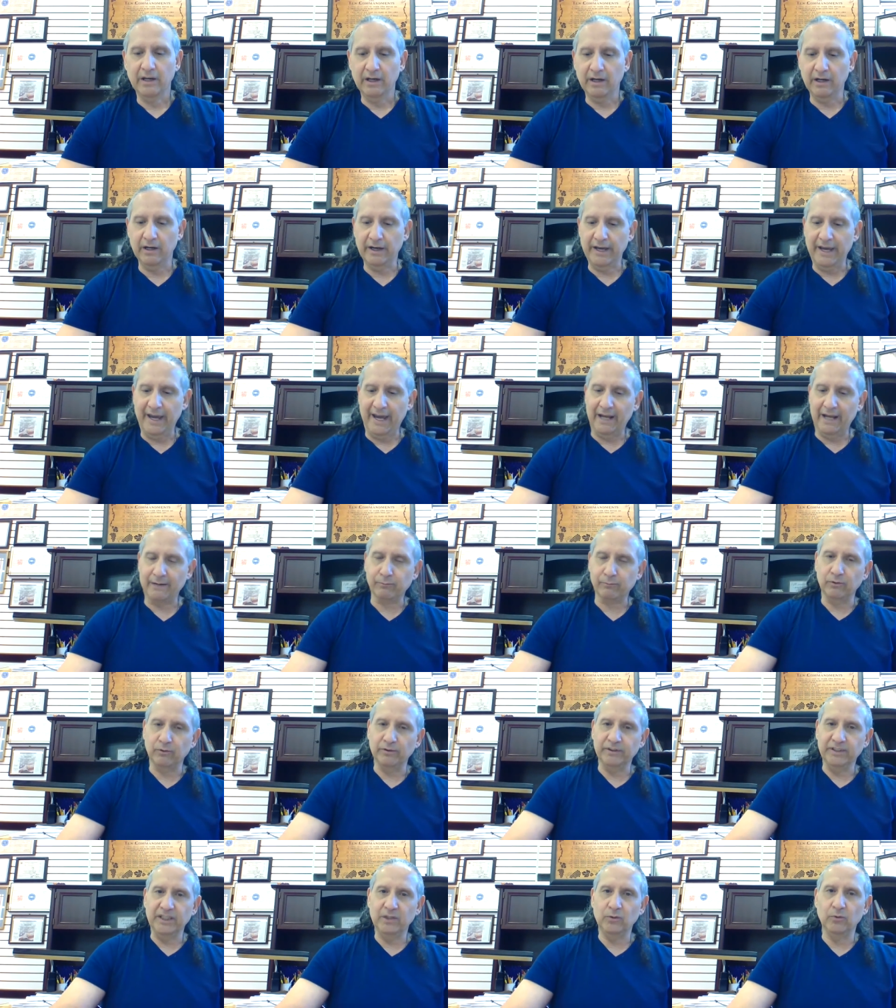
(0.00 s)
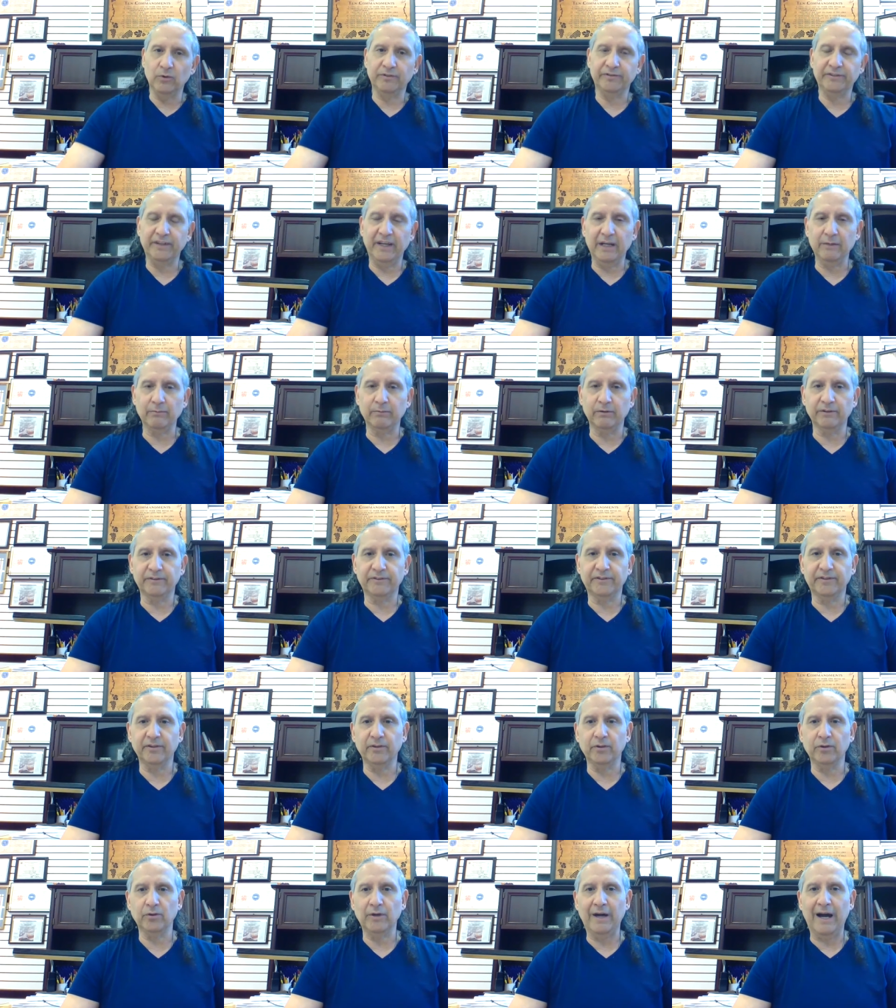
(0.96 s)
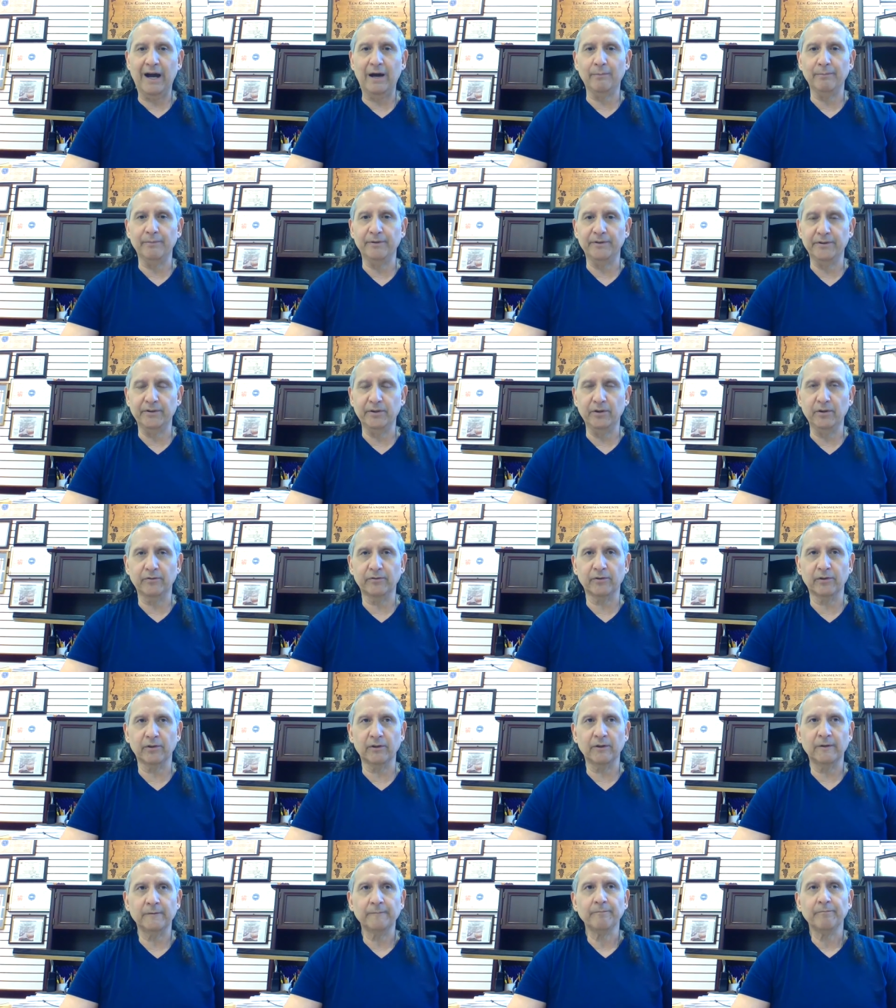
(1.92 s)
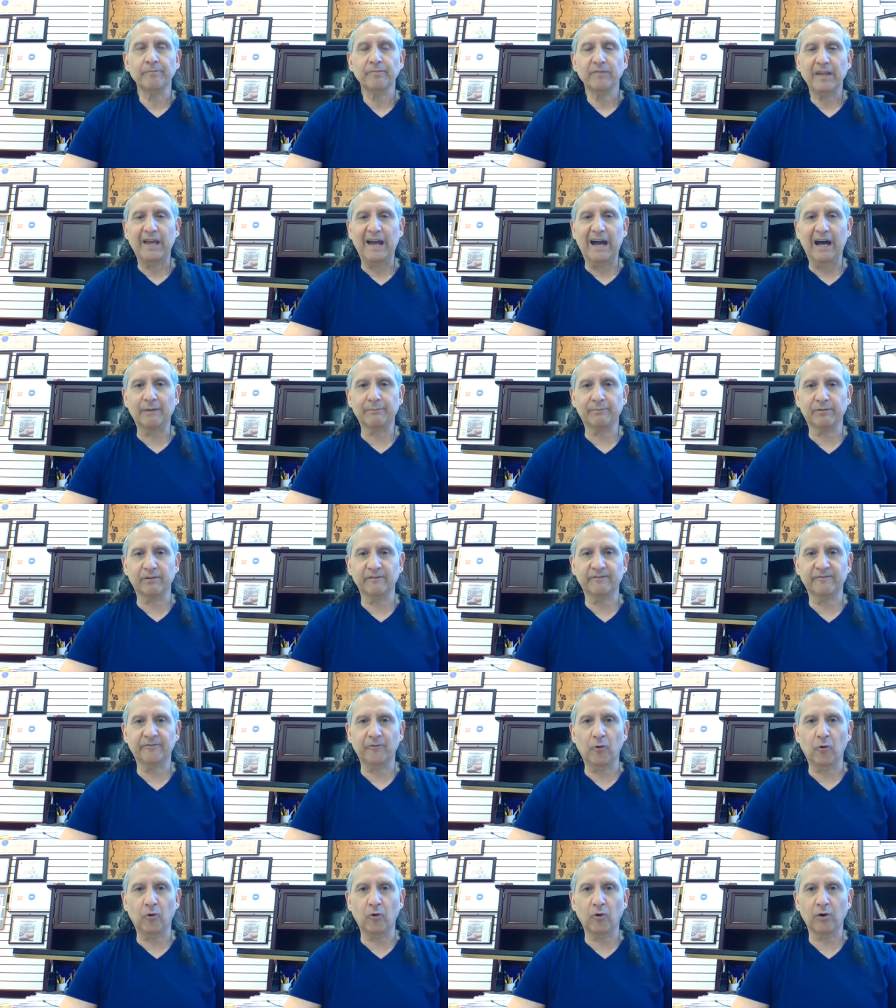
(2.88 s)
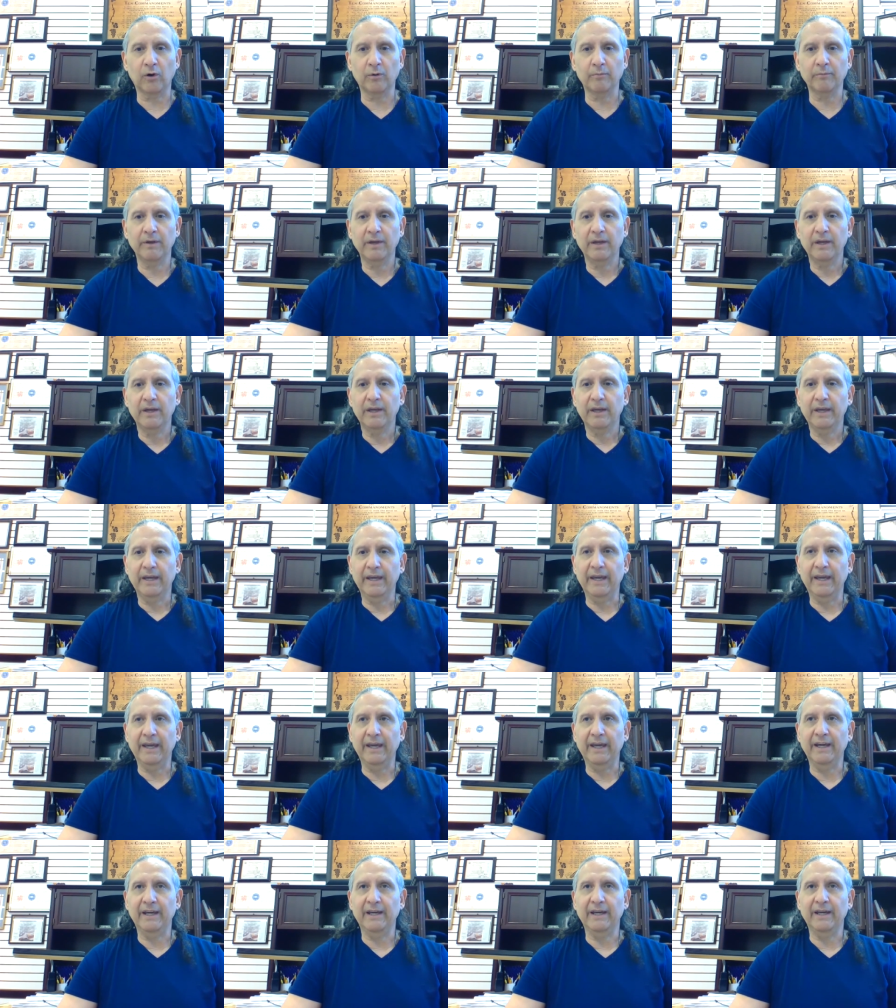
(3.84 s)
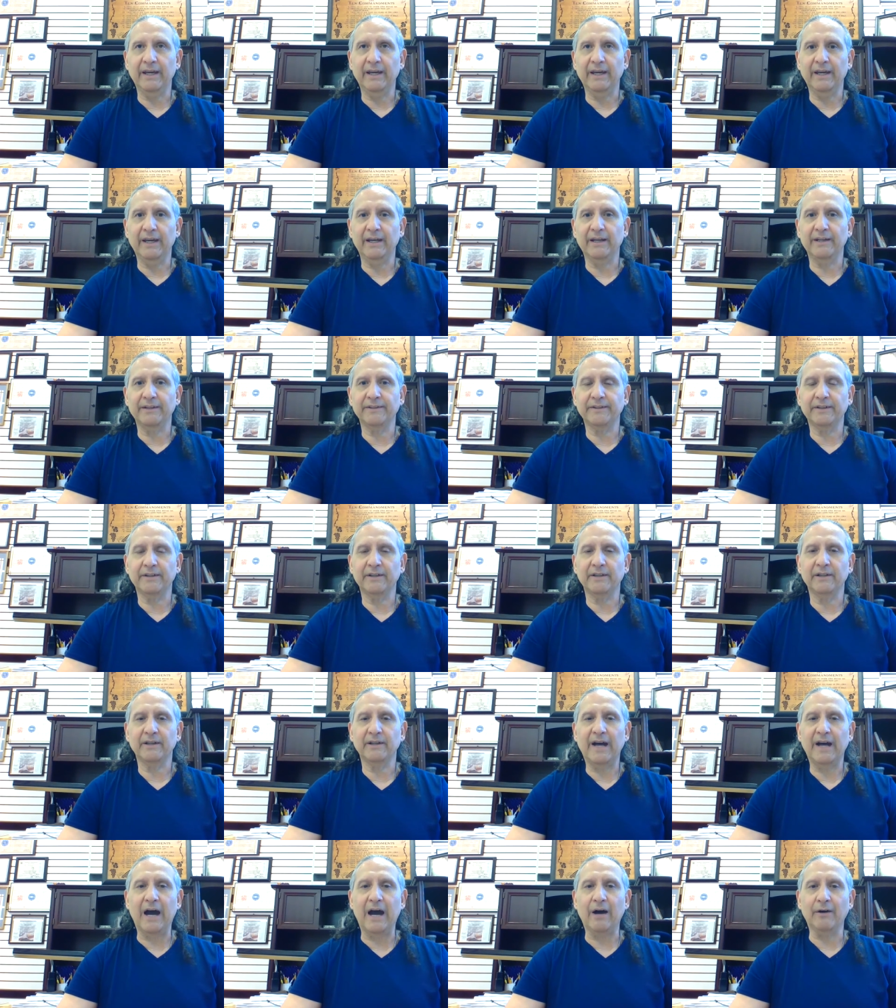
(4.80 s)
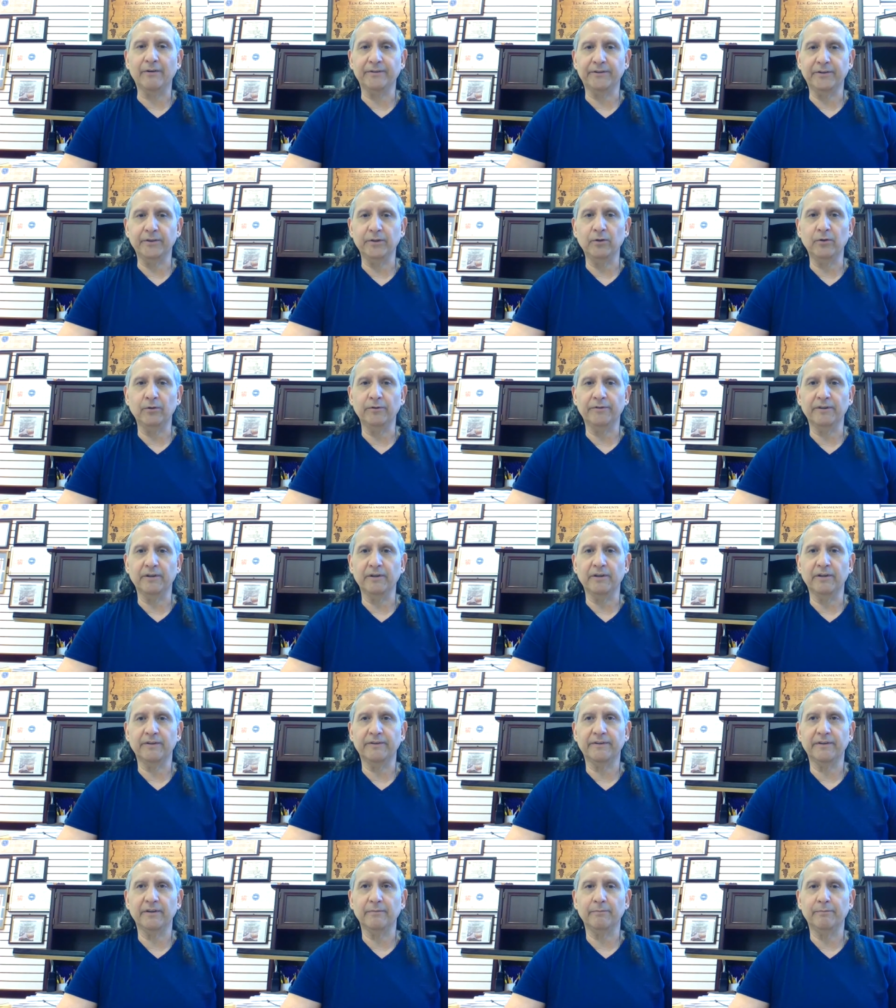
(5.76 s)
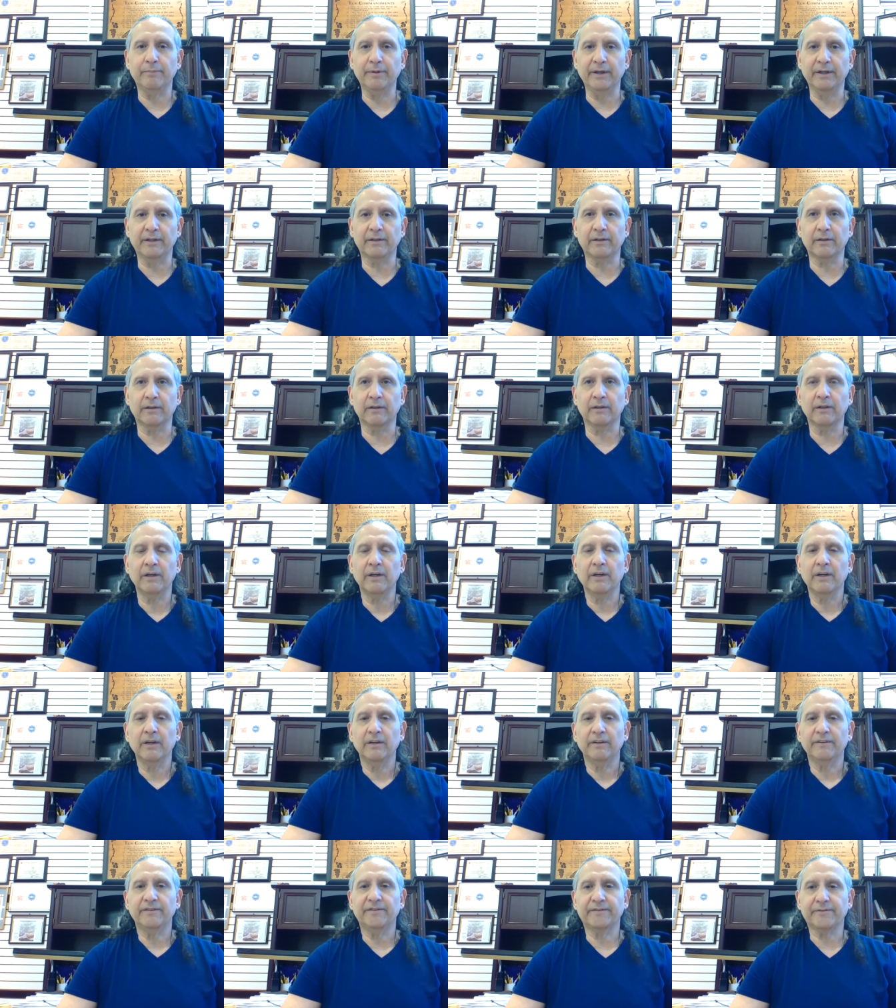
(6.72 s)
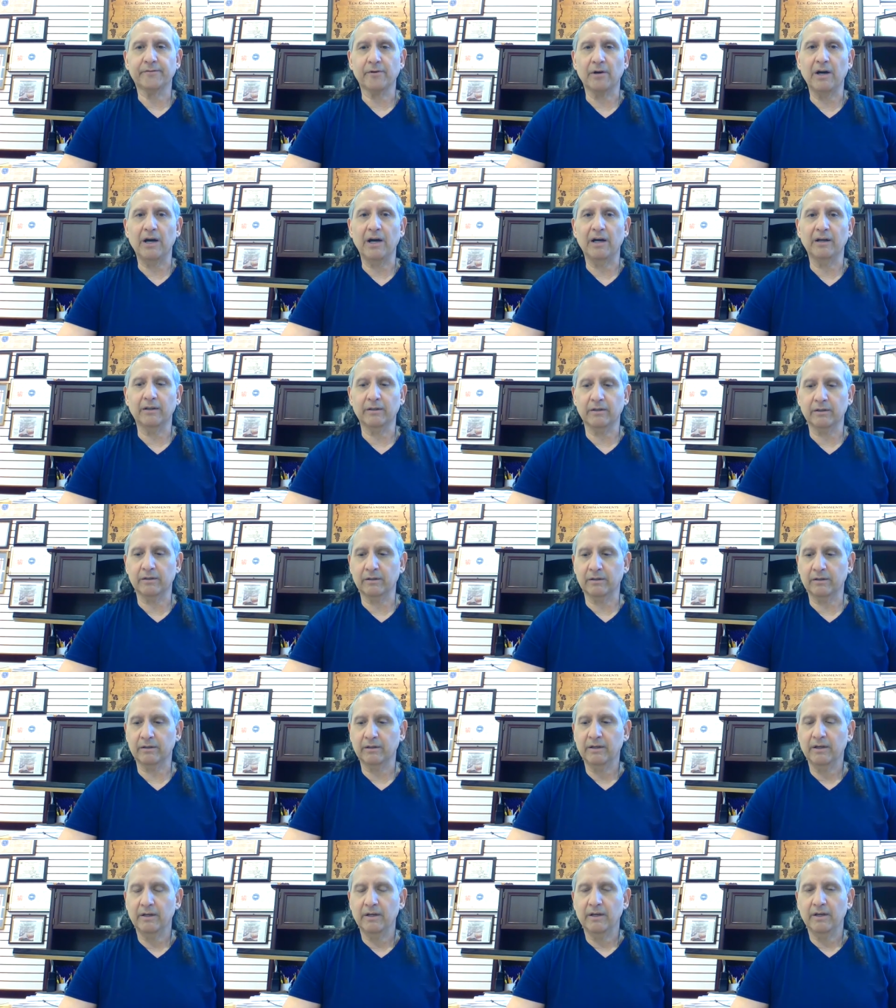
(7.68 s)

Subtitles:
Admiral Yi was able to outmaneuver, outperform, and outdo the bigger, stronger